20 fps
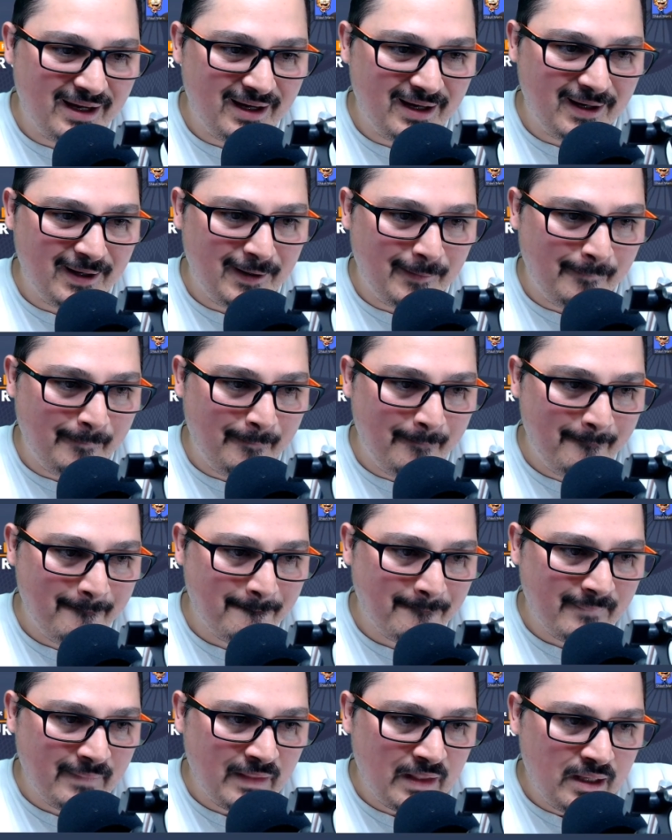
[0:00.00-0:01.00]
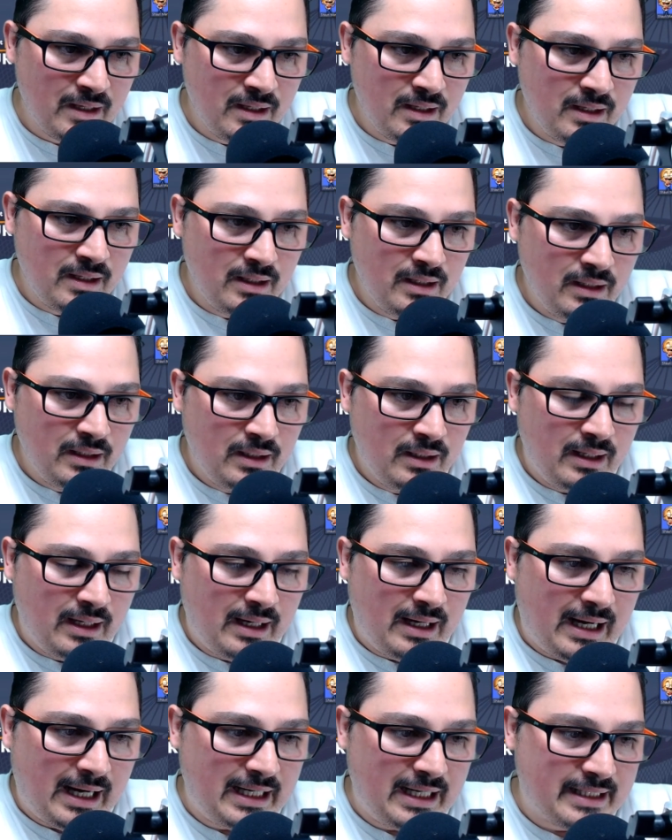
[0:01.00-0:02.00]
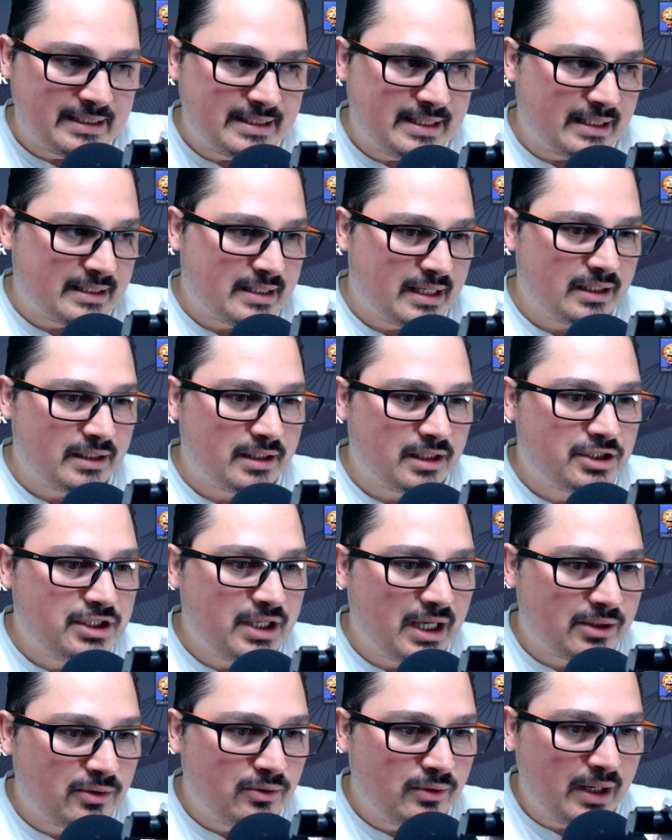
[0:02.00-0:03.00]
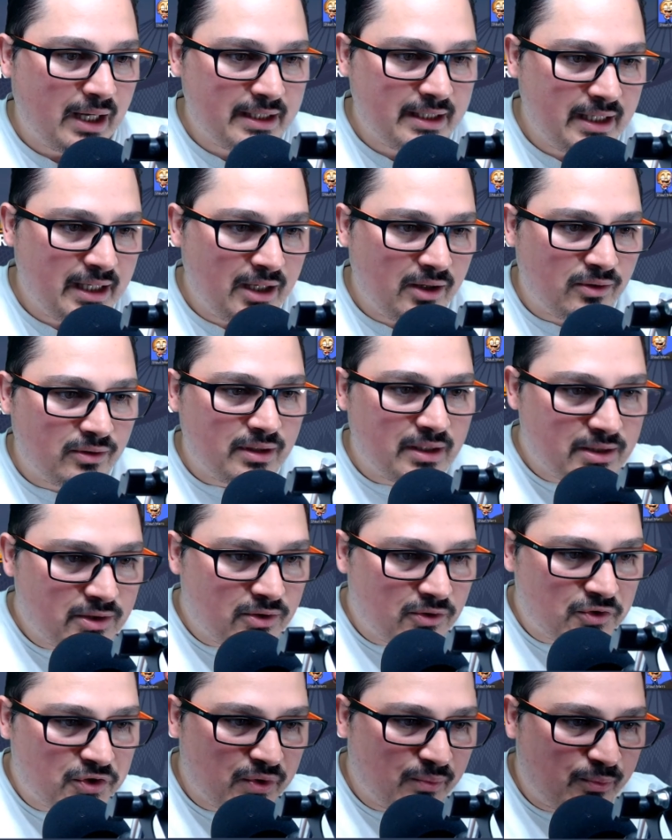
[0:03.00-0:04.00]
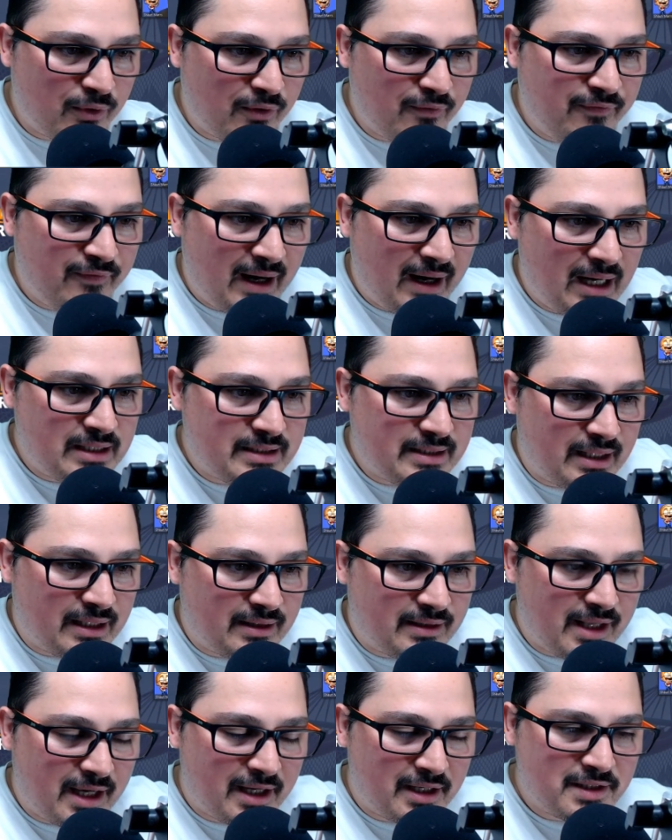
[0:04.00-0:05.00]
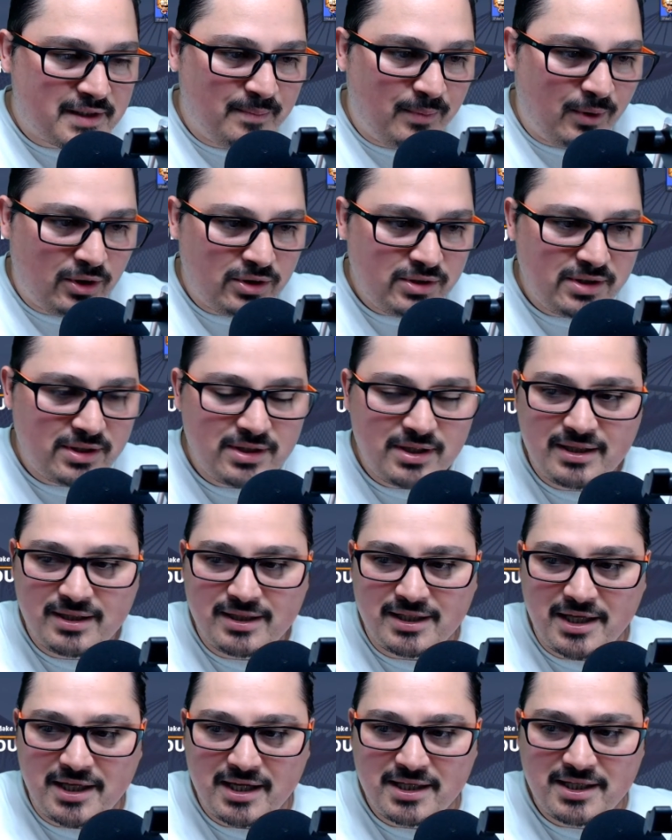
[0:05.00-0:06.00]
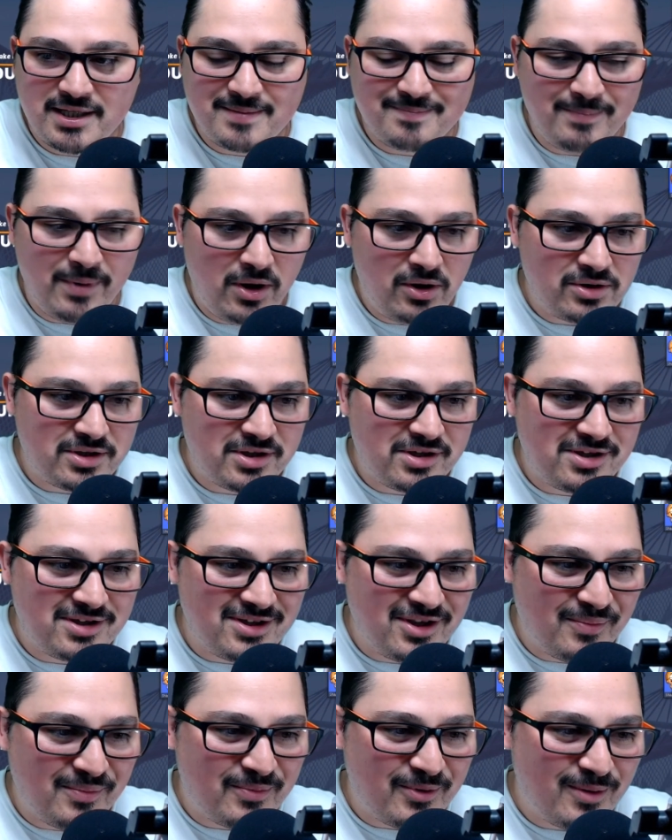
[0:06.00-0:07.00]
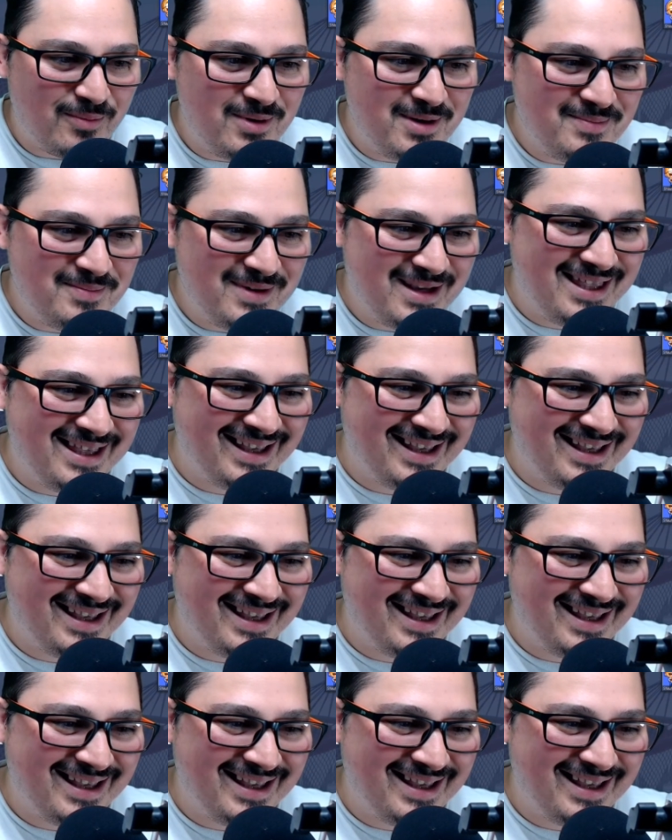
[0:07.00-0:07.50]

um, Alex says here in the chat, good idea on the social profiles, and thanks, boss. Yes, boss, no problem.